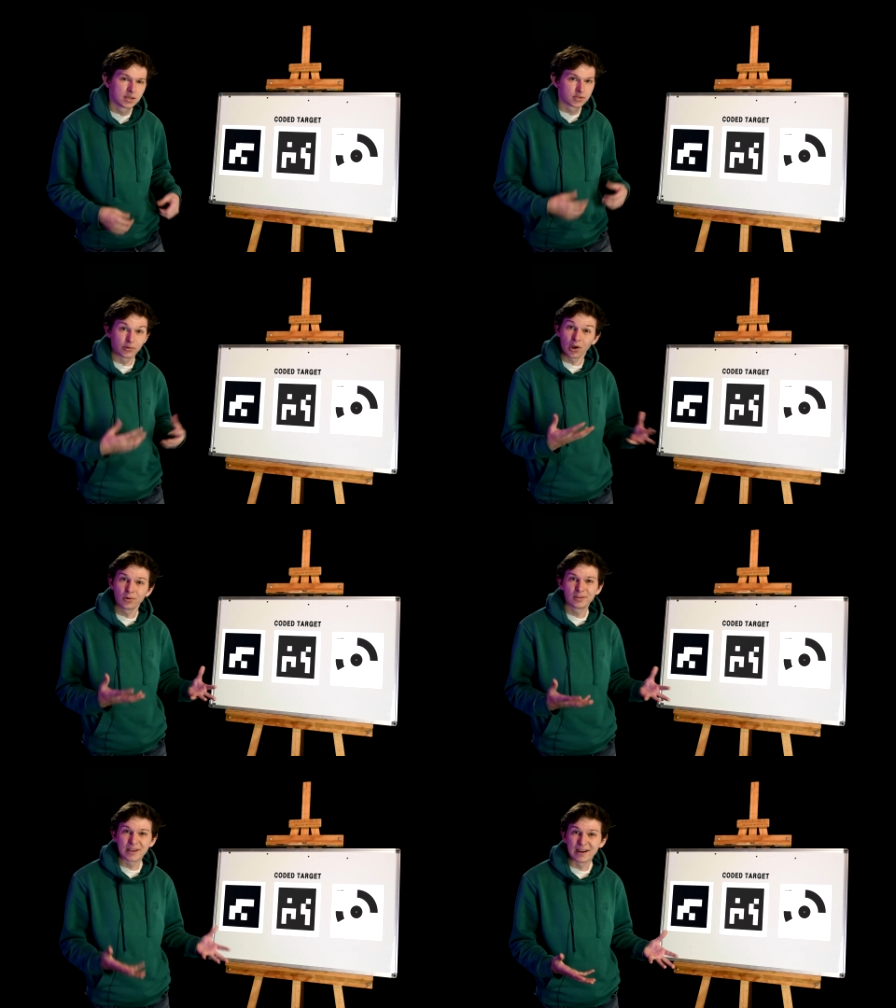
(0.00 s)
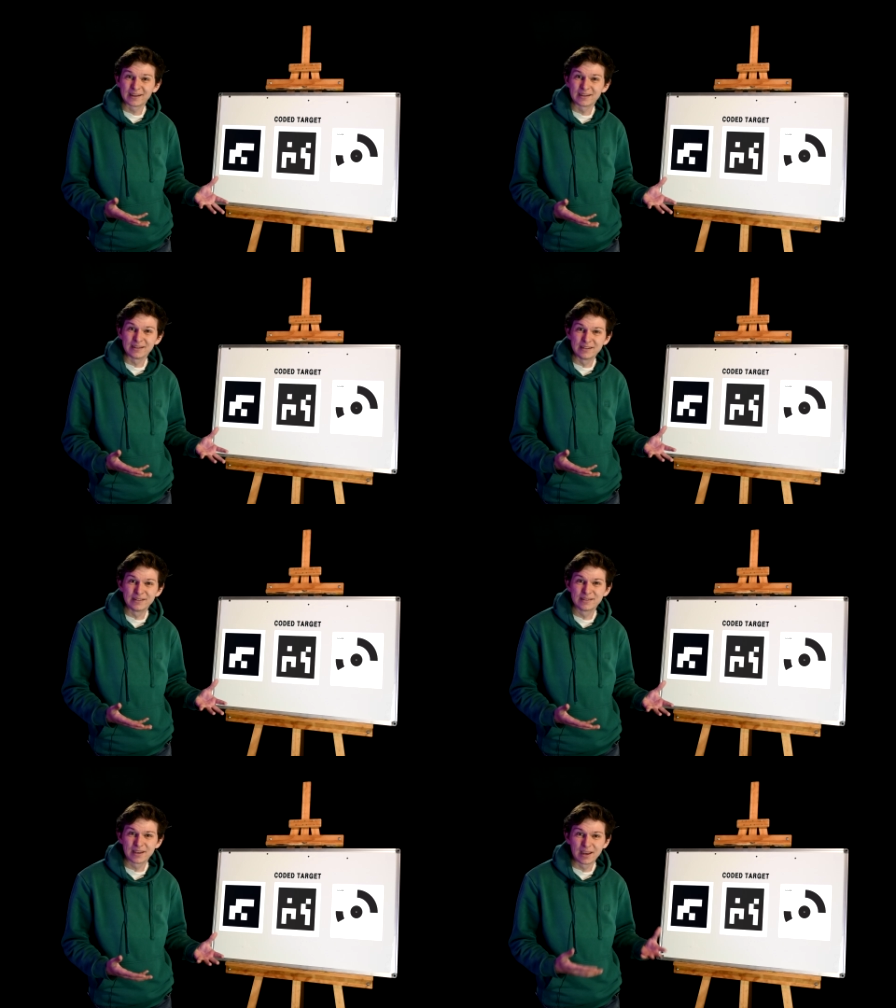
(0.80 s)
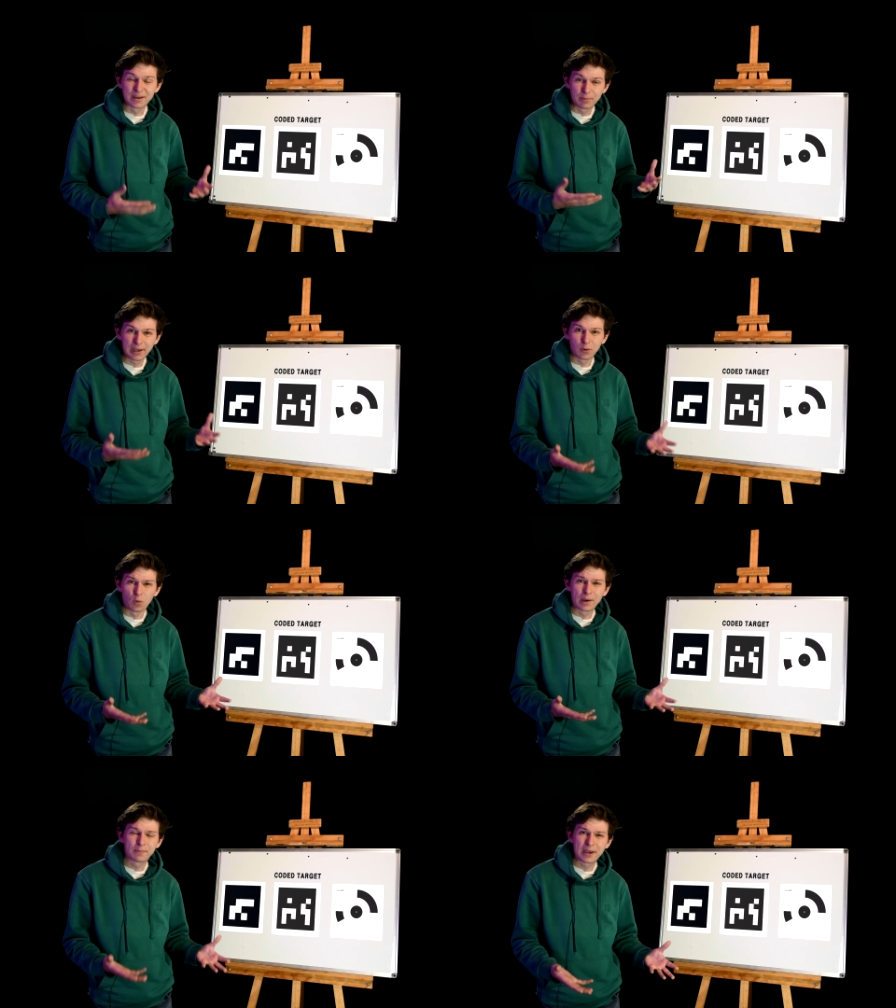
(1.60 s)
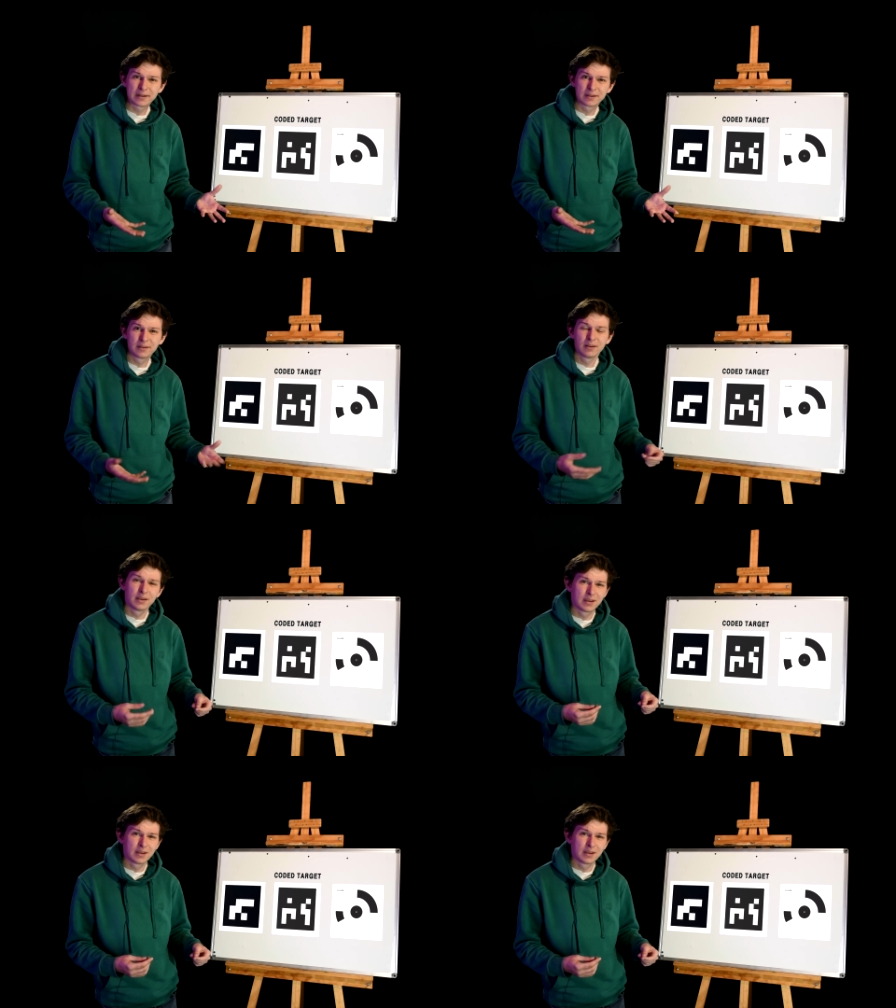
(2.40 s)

So a coded target is a black and white pattern.